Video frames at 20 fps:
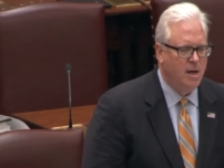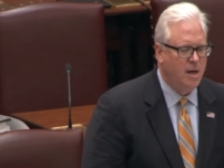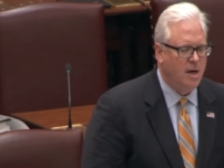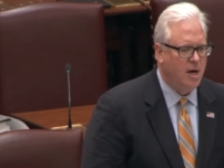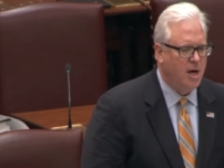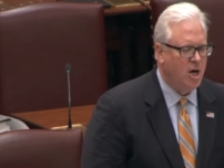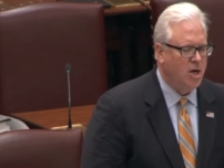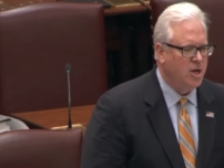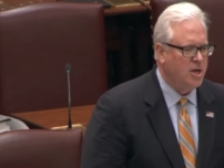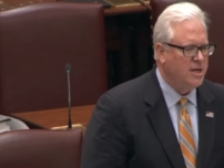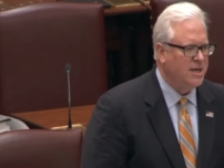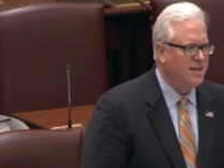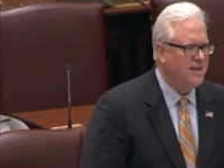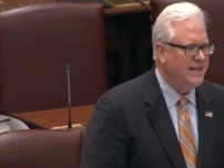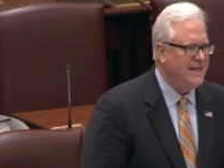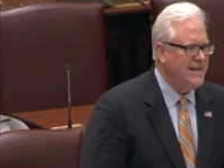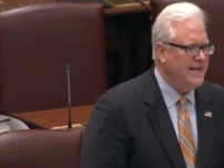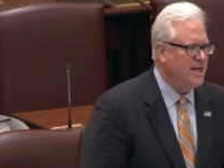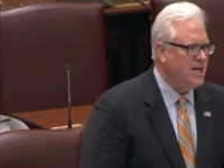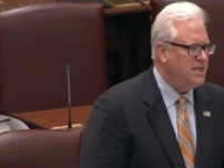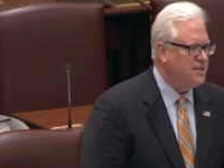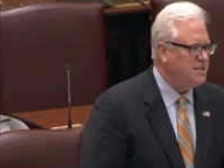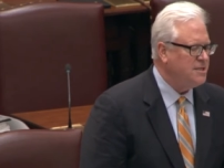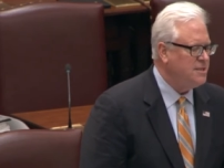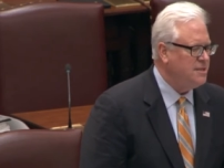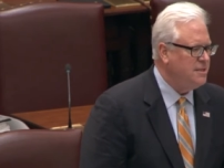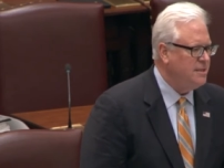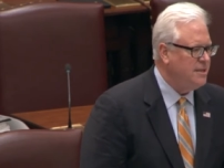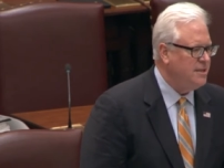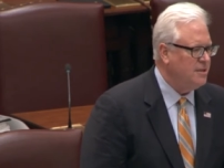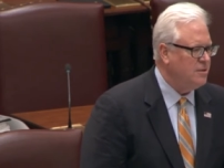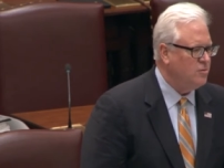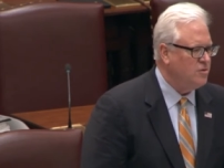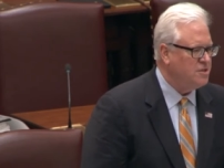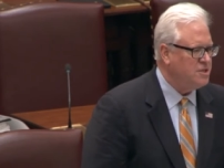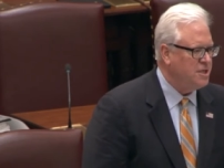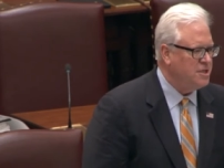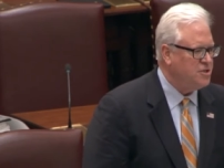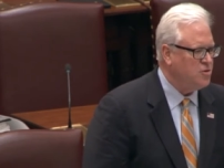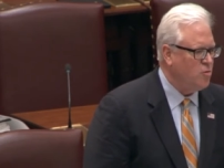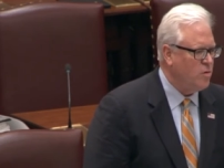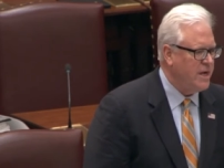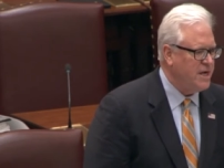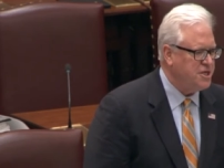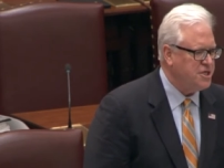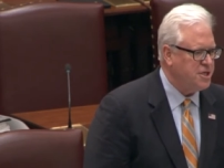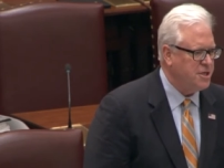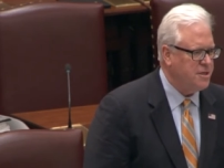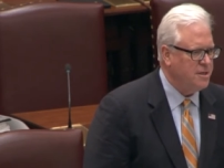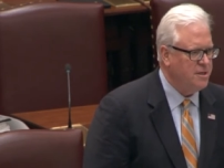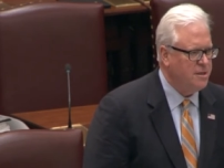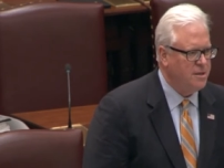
are going to lead us into a situation